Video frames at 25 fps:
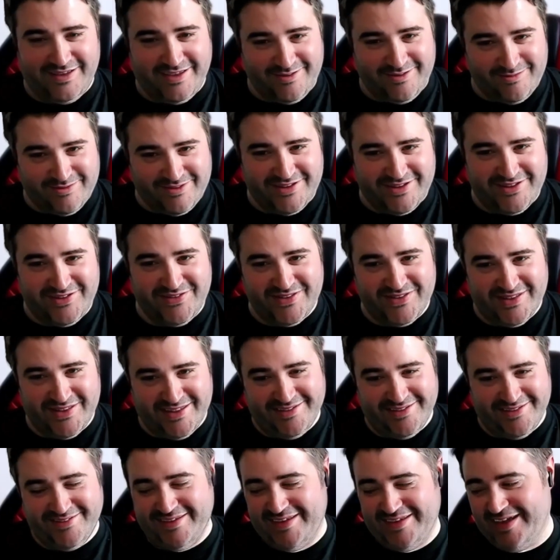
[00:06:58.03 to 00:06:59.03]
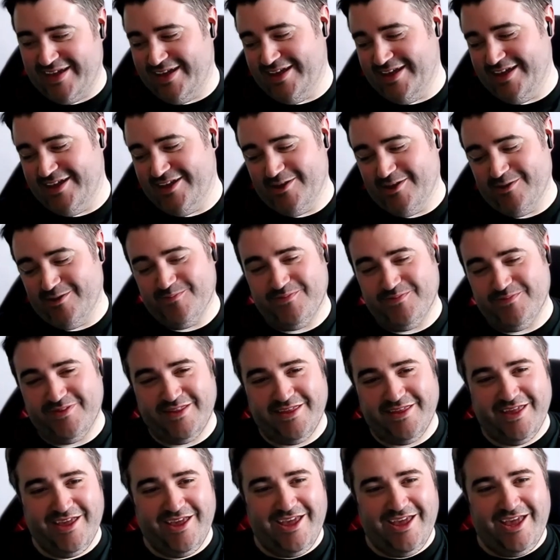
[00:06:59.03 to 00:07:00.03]
absolutely. And
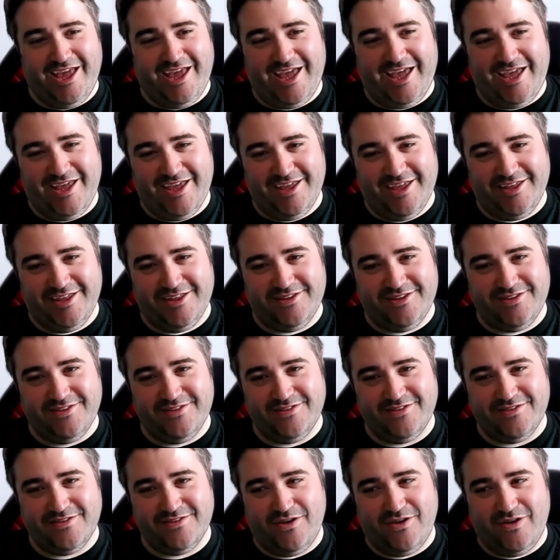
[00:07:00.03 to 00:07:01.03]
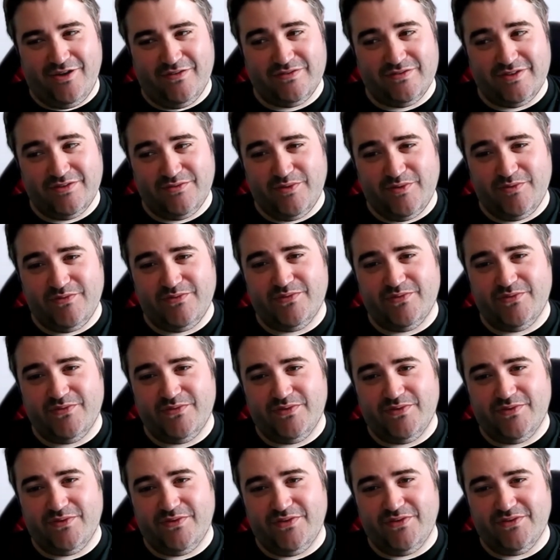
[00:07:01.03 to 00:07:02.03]
obviously we've
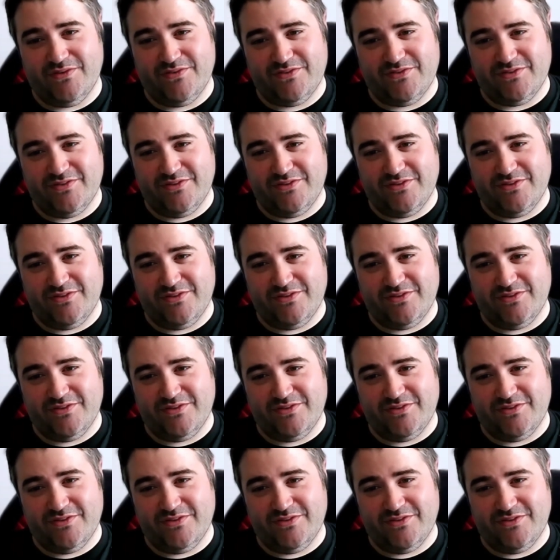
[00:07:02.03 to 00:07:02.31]
got